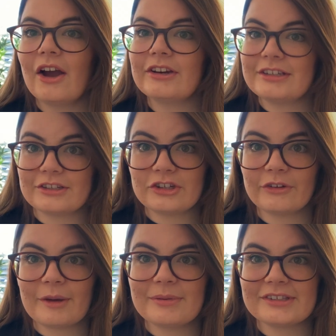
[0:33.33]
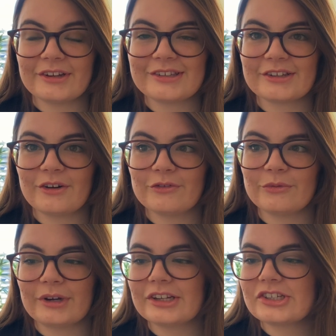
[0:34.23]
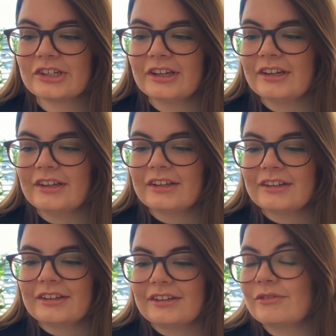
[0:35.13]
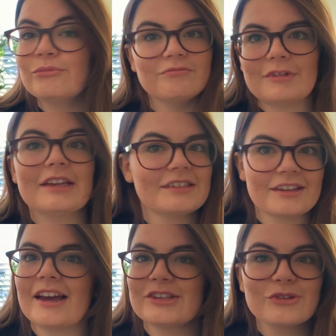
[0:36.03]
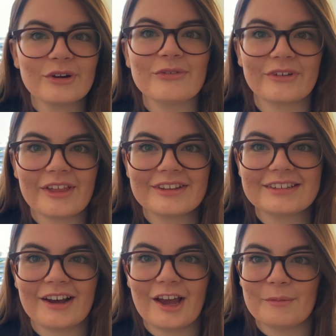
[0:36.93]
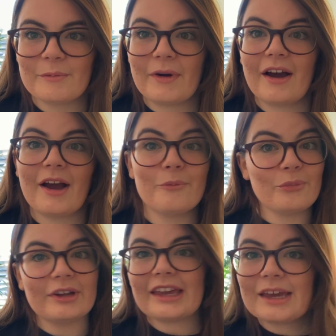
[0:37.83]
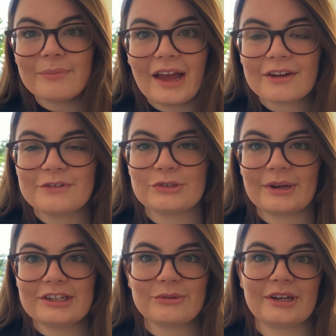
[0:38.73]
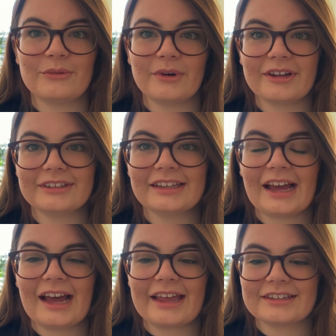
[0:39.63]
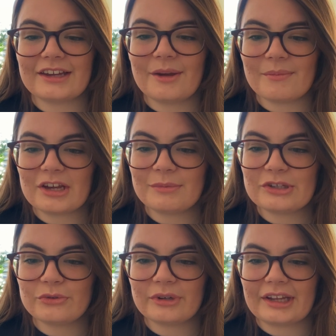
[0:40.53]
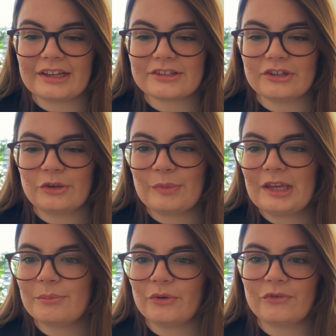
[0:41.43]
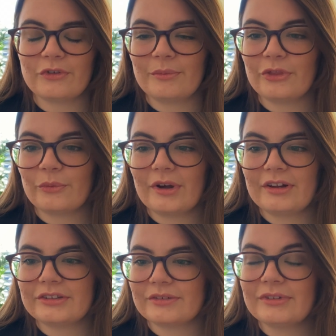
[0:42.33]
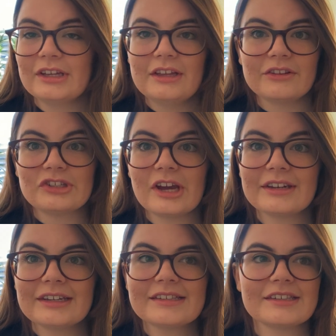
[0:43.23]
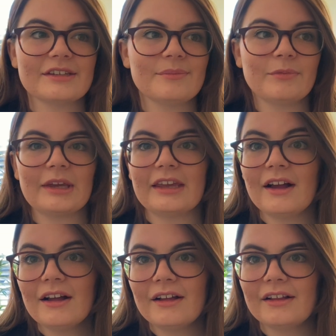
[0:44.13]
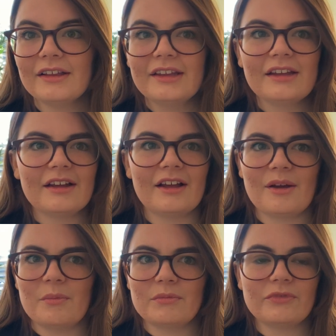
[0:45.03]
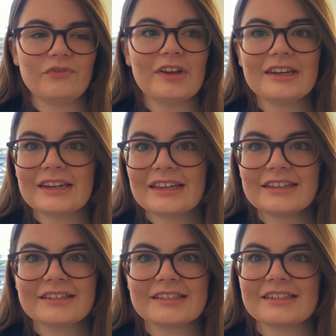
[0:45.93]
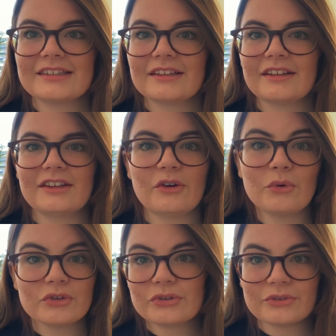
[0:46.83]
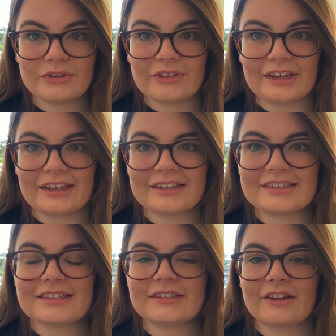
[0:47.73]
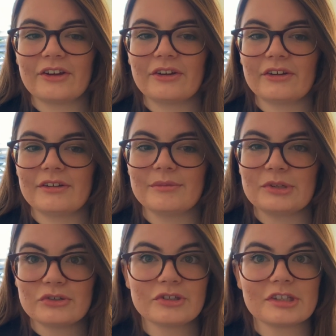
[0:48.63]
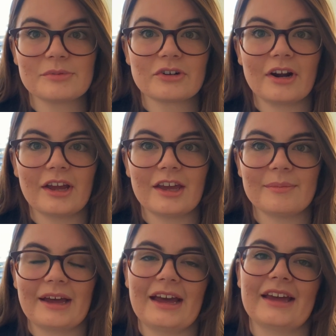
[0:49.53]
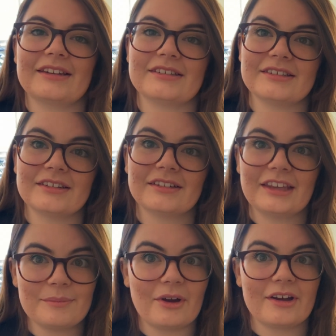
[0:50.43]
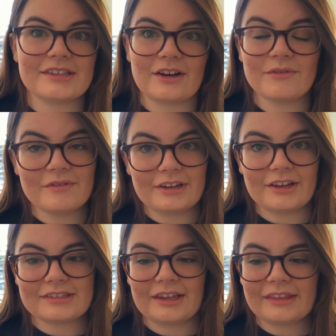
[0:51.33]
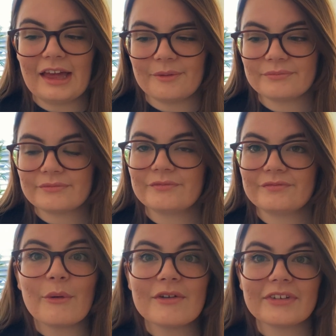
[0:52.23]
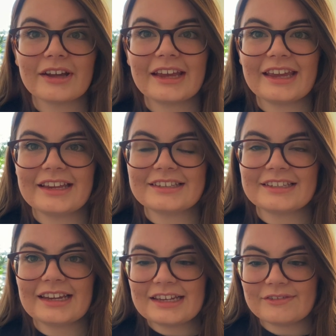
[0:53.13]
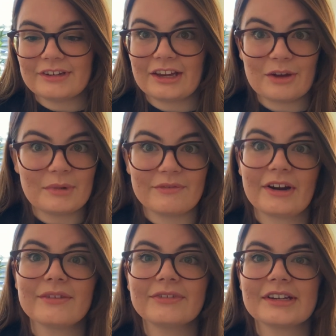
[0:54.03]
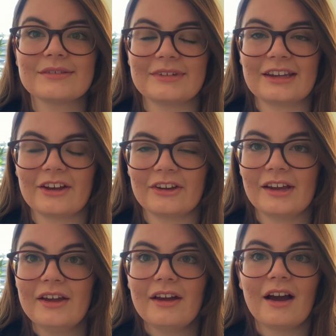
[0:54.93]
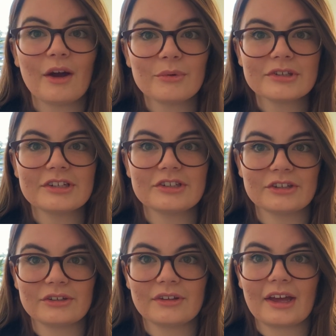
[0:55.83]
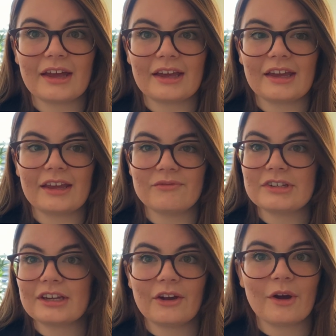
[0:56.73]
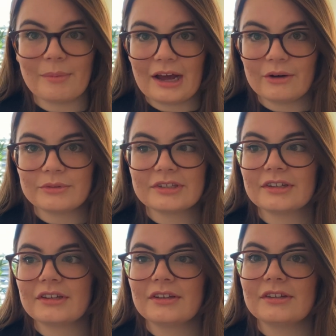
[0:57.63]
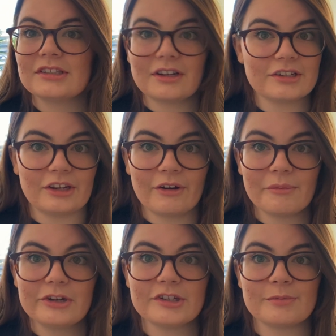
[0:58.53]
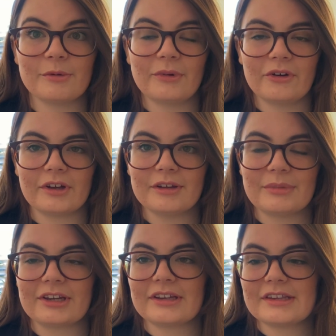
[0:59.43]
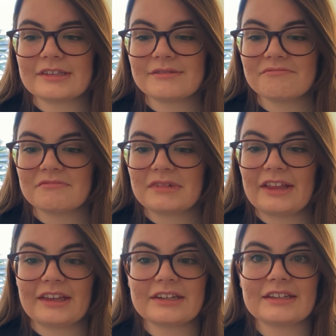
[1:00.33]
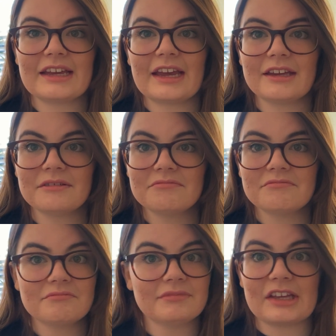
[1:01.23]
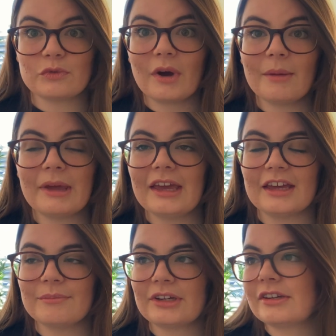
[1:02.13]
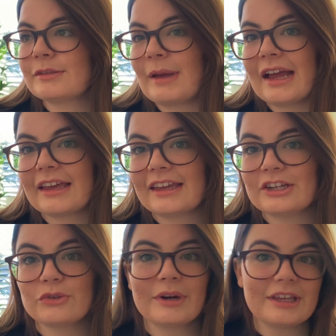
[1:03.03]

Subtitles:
I only did 2 episodes of, which is a story for another time, but I'm bringing it back for 2021, and I'm going to be talking to people from the world of journalism, PR, fitness, all sorts of things. So be sure to subscribe and keep your eyes out for videos like that. However, in today's video, my very first video, I wanted to do a video about starting your own motorsport blog, because at the end of the day, that's why I'm here. Because back in